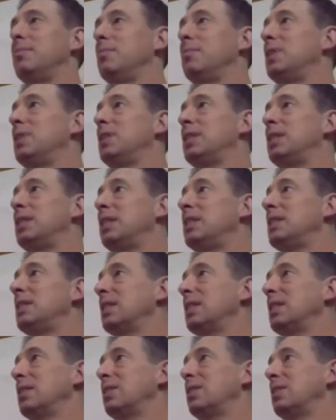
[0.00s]

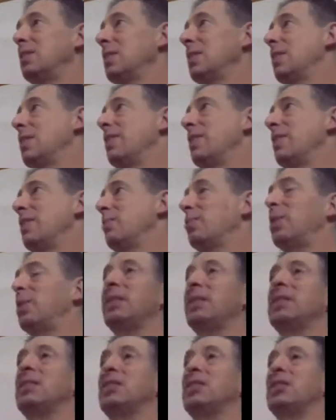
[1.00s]
diseases. There are
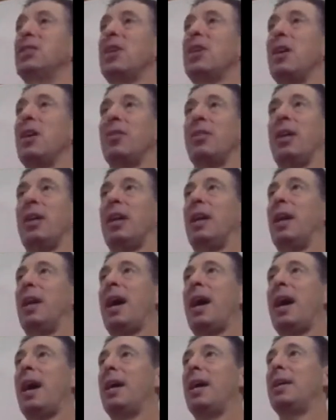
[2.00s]
places in Chicago that have
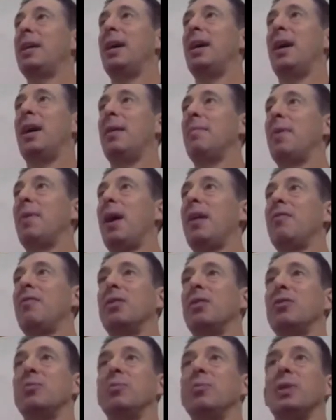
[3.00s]
had high
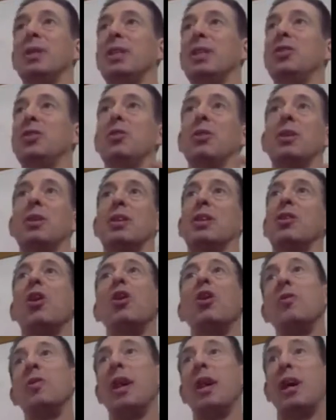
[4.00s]
vulnerability during the
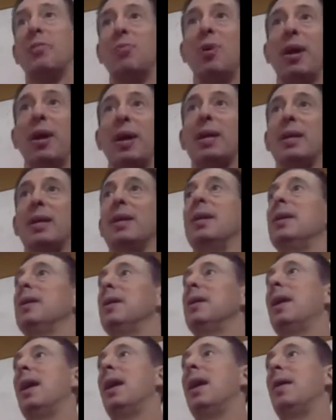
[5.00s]
COVID outbreak.
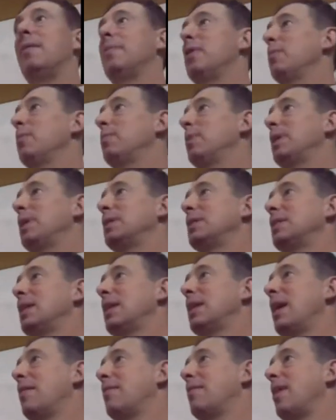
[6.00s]
There are places
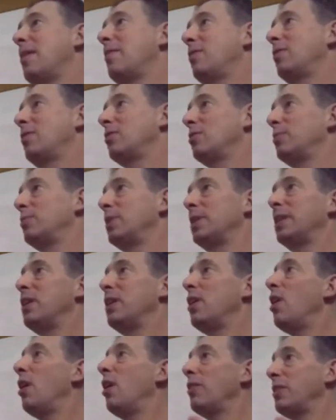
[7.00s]
that have high
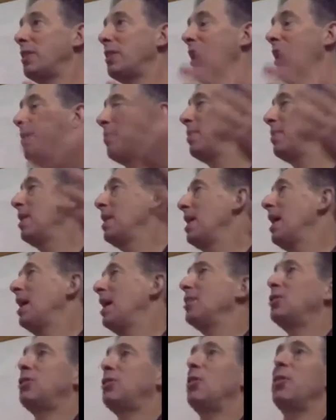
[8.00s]
vulnerability all the time.
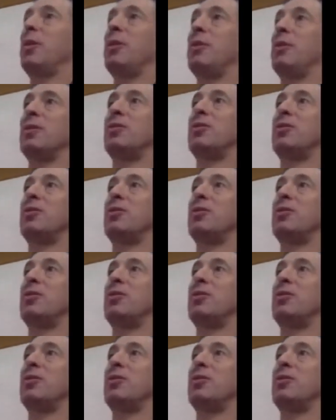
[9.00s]
And so it